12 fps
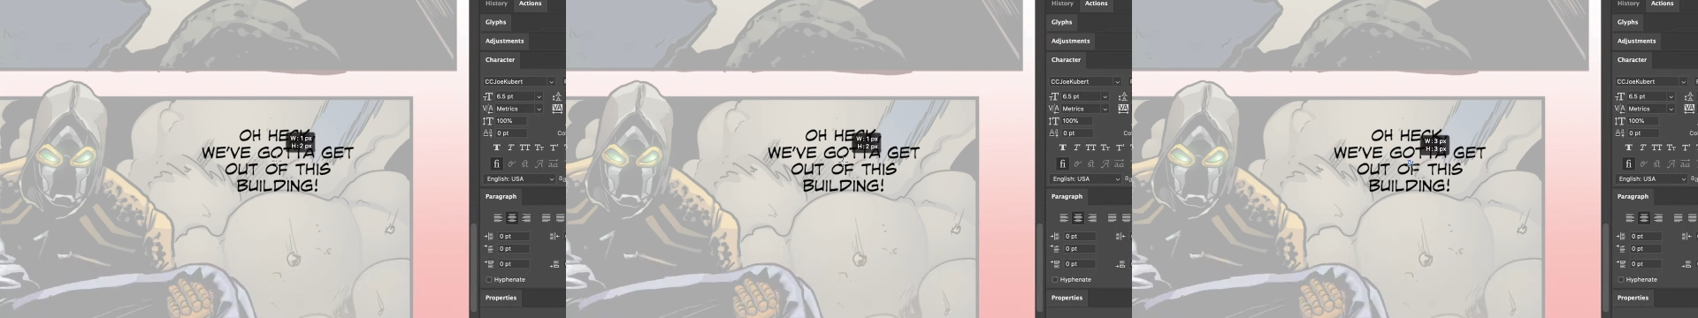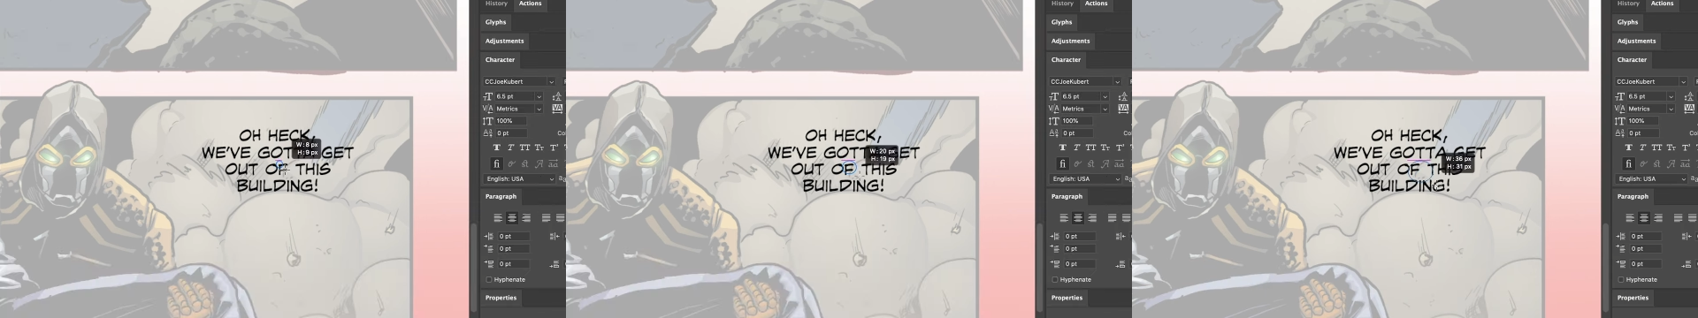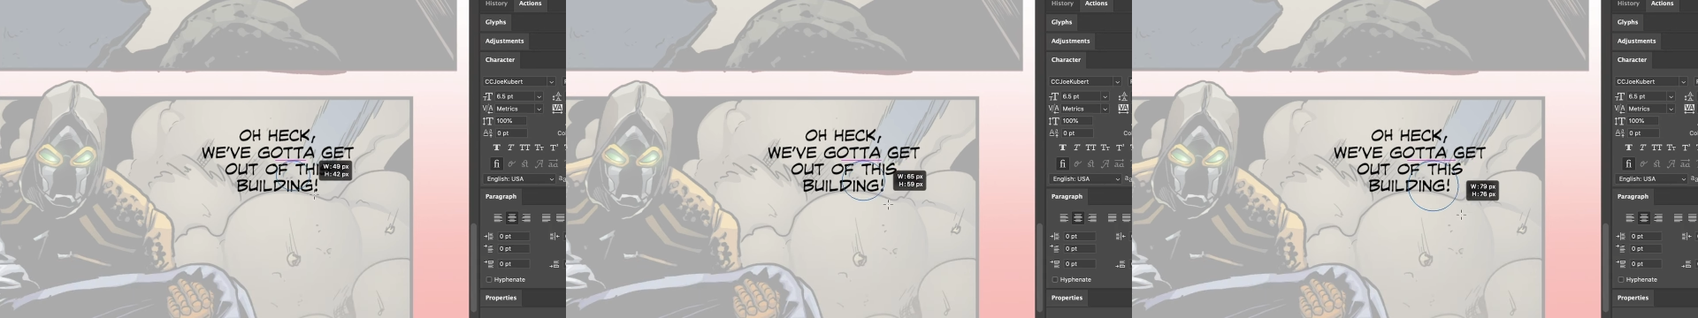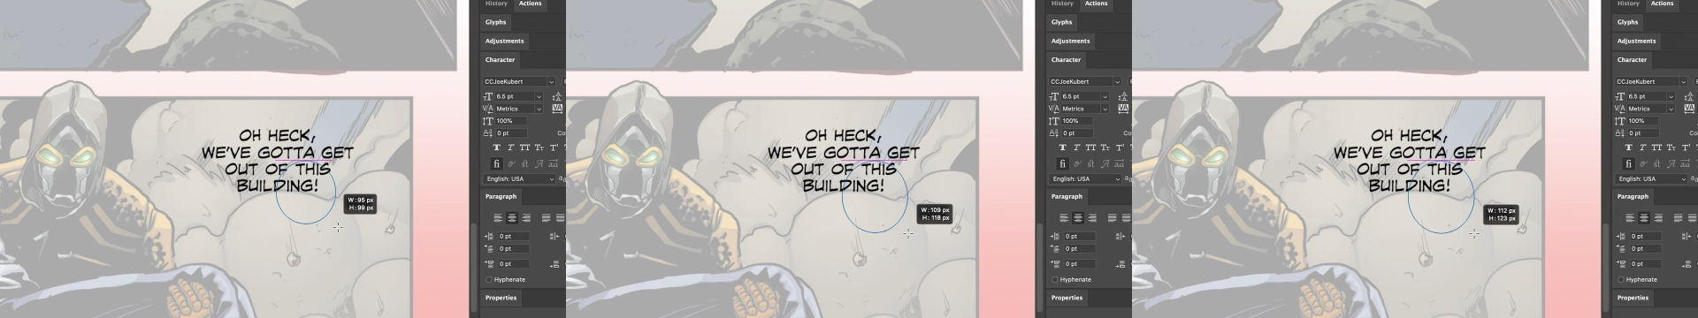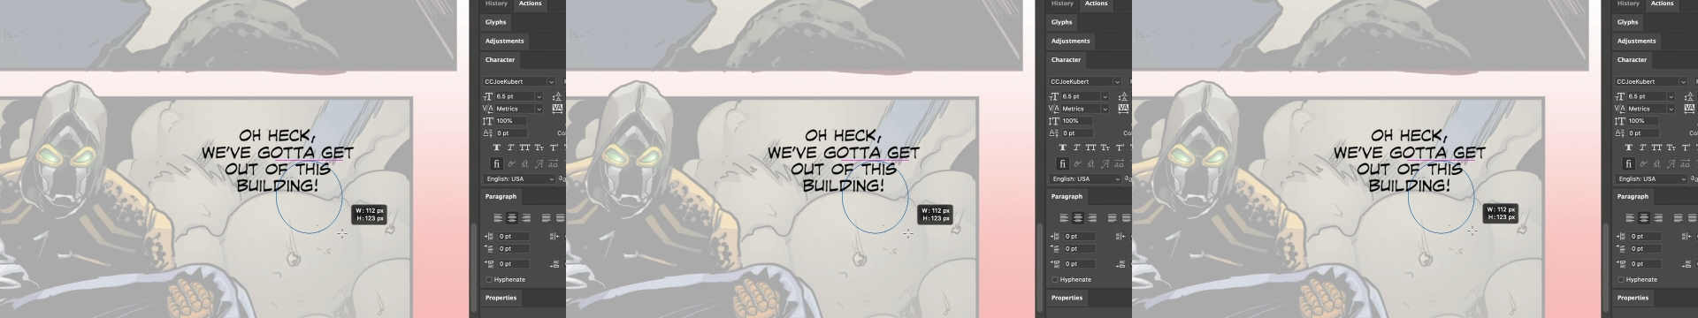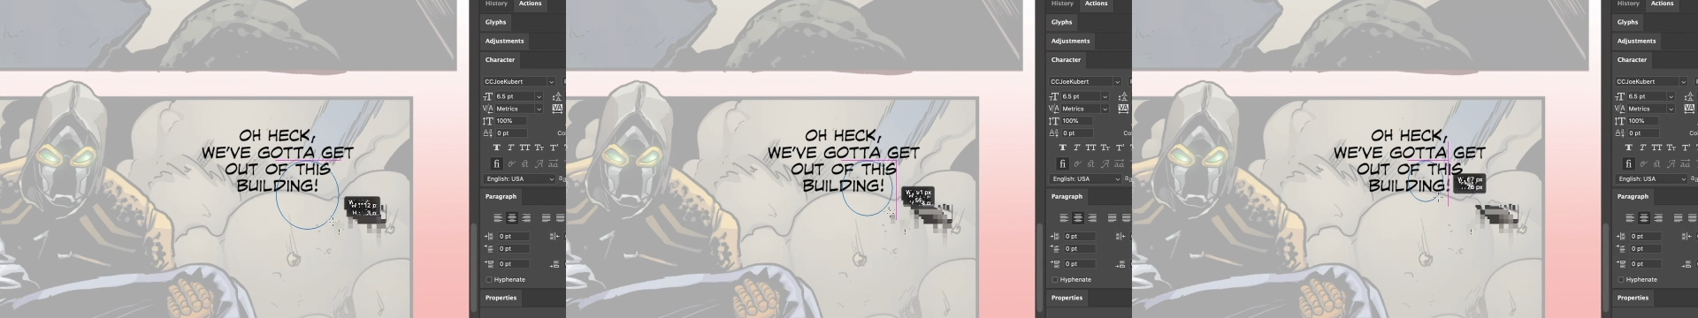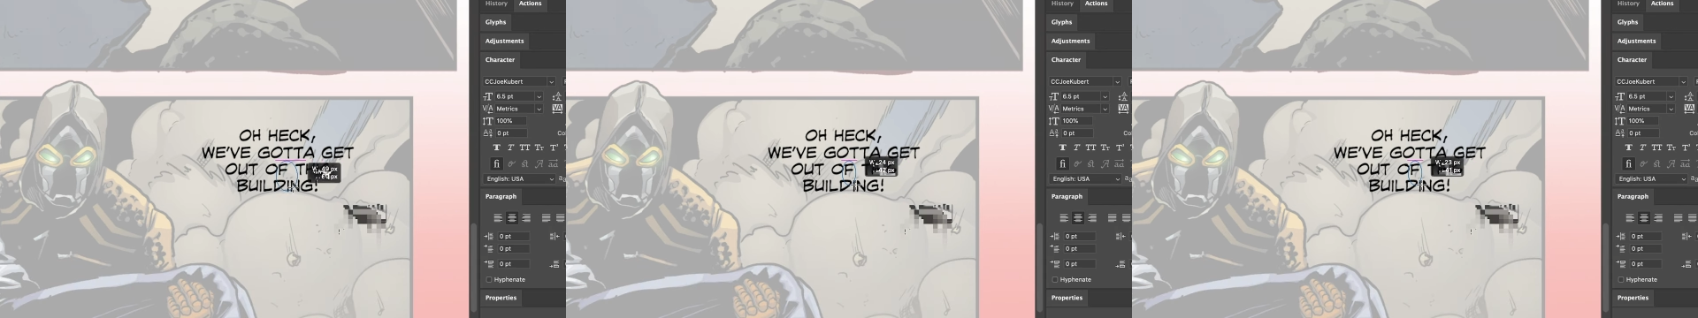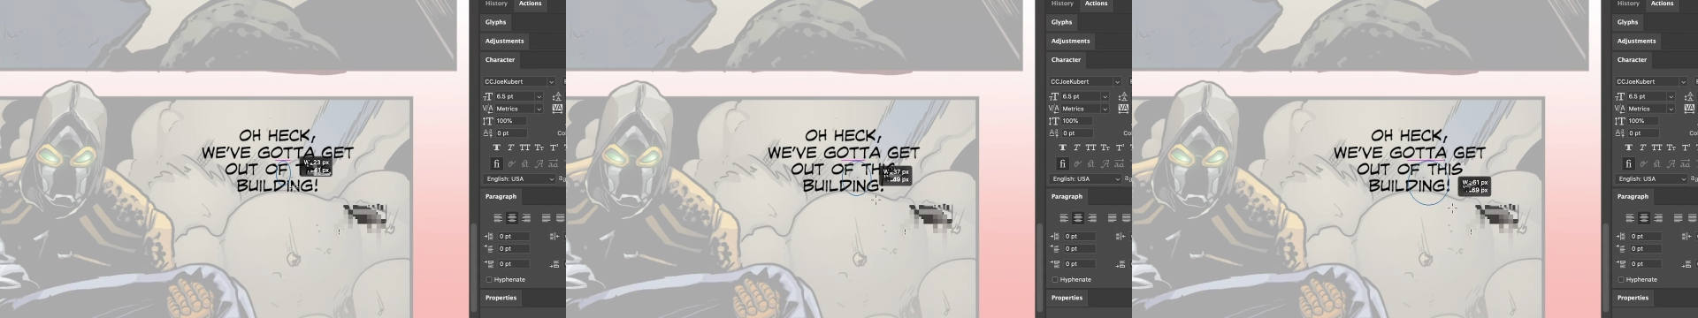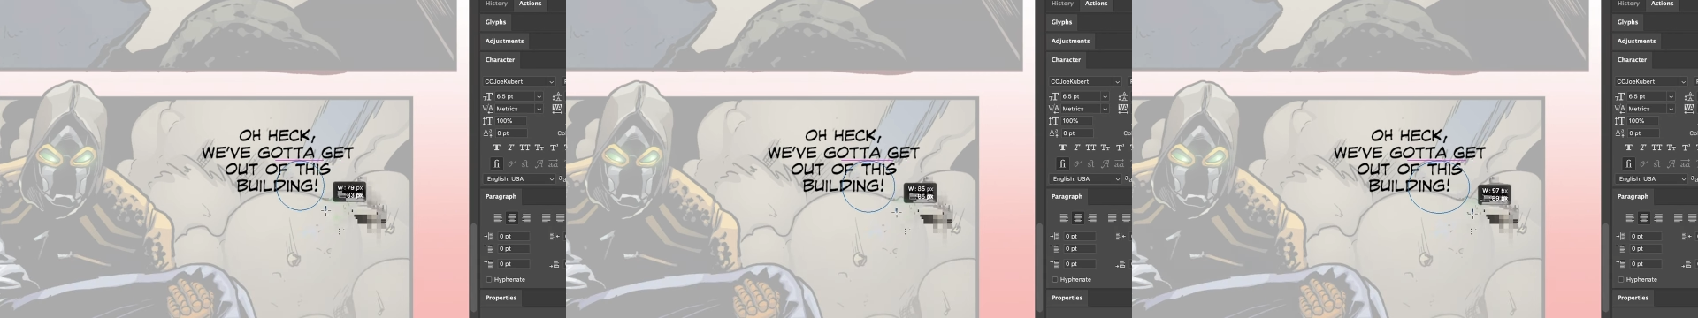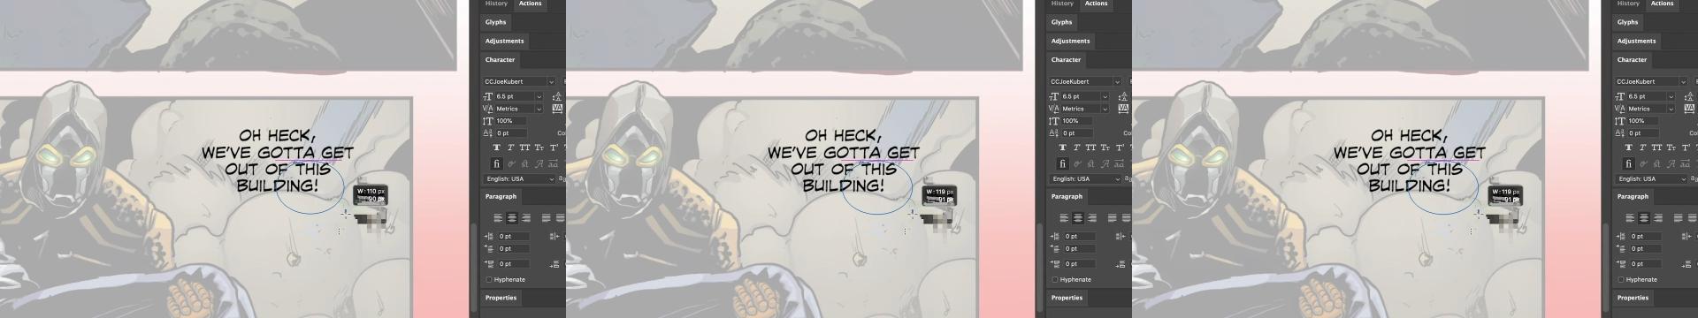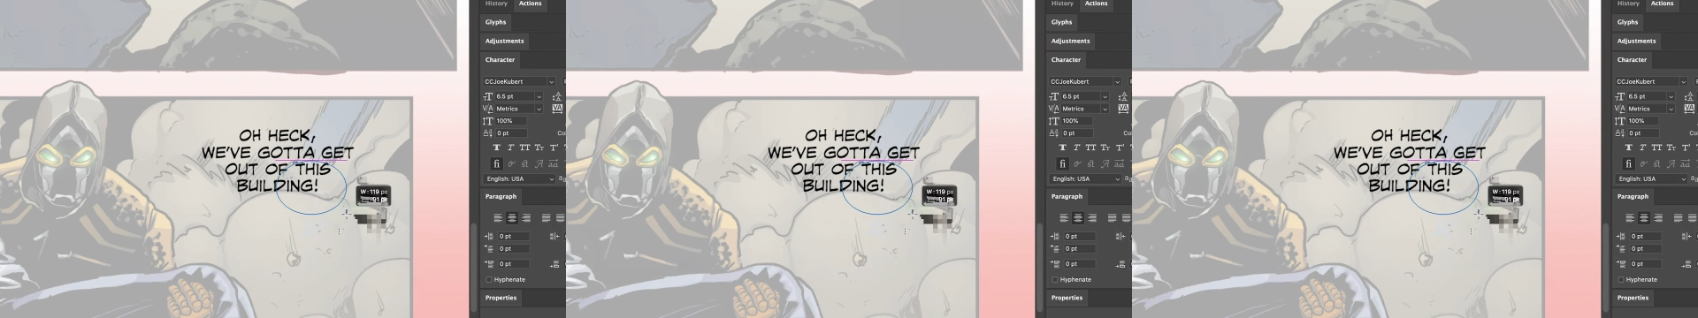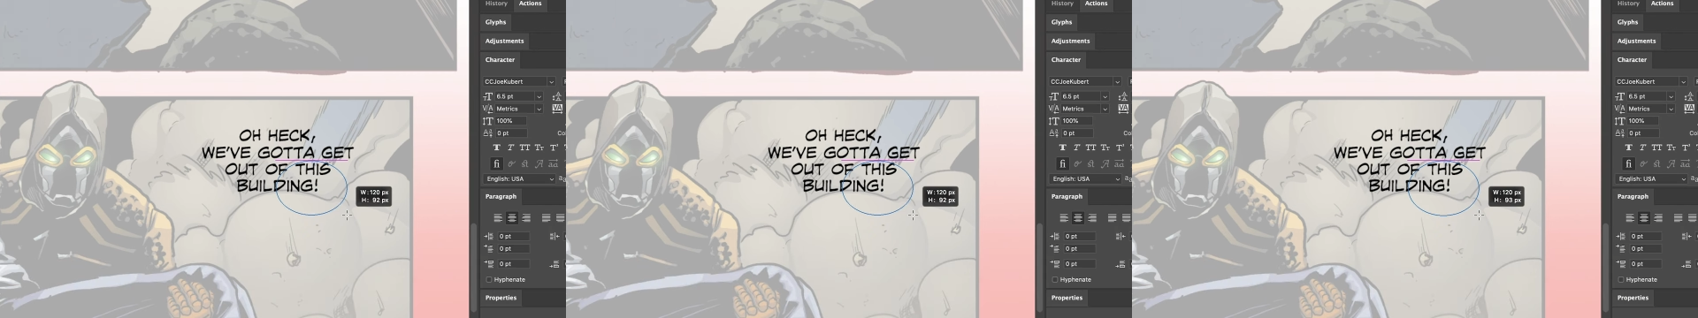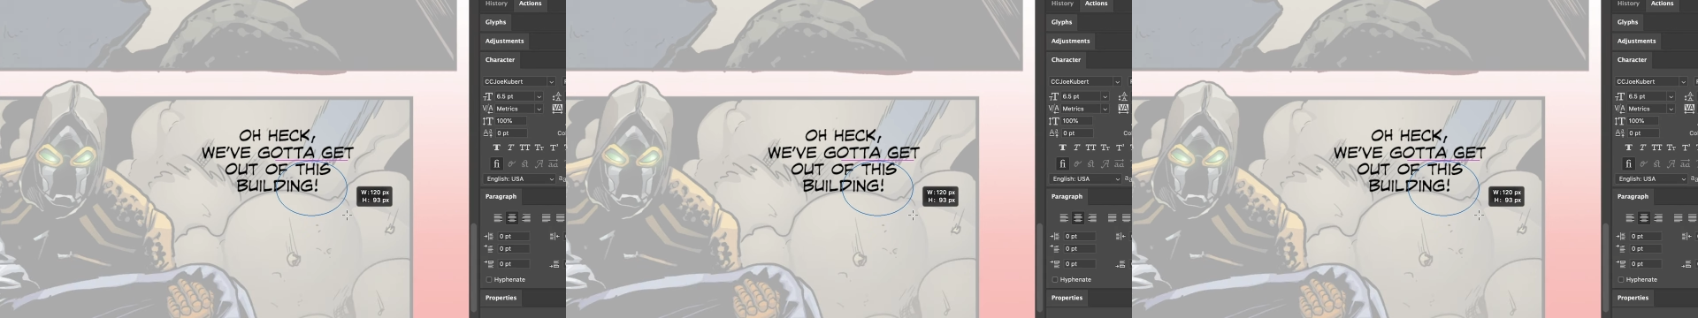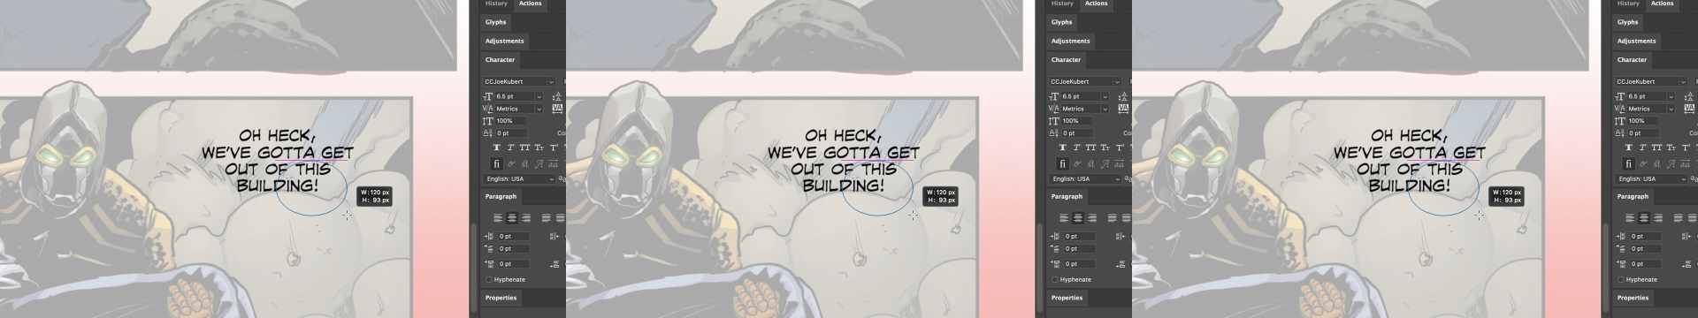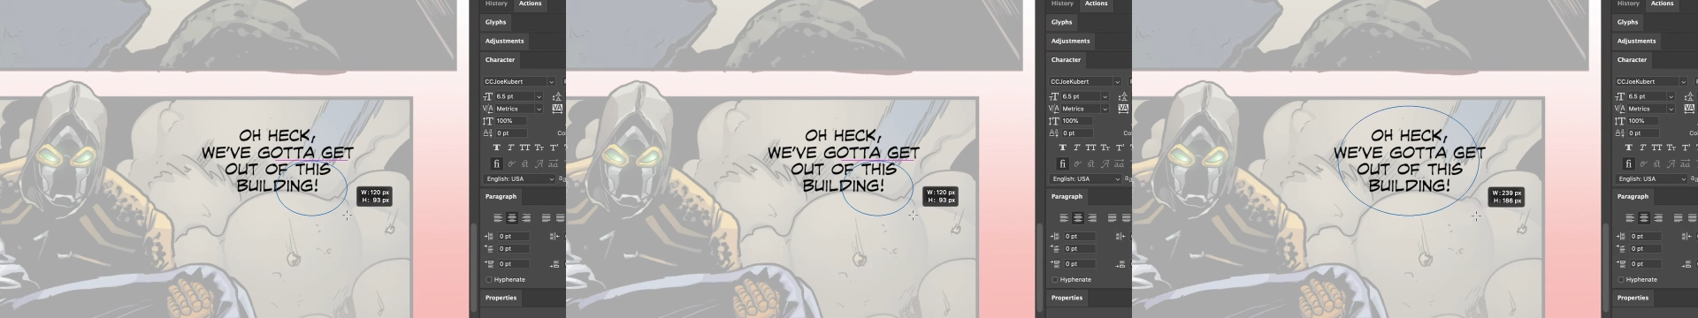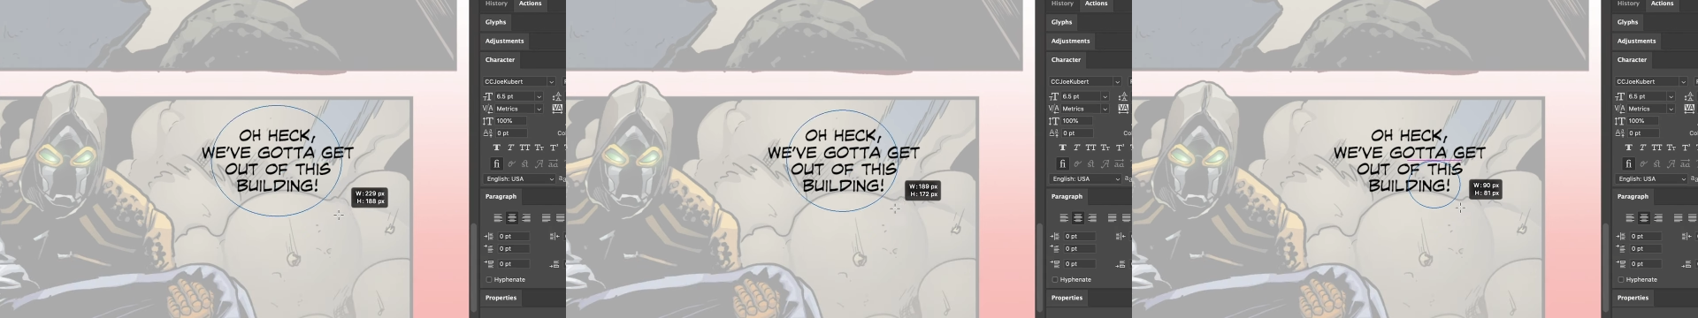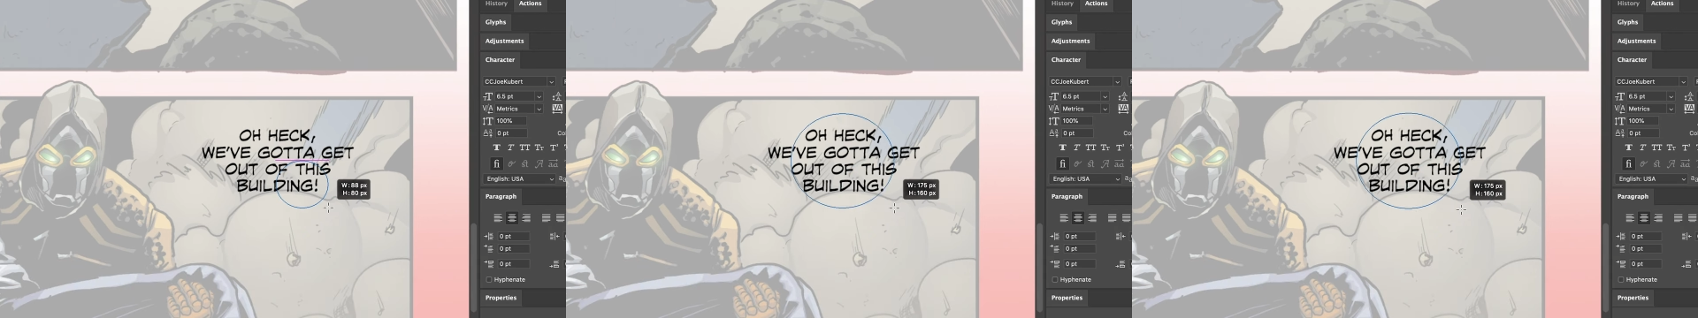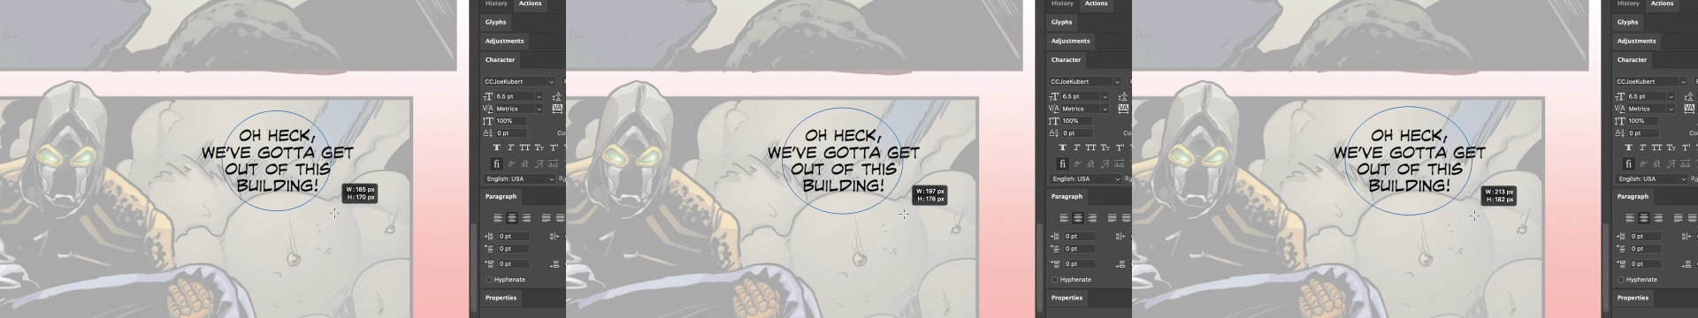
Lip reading: Nobody's mouth can be seen.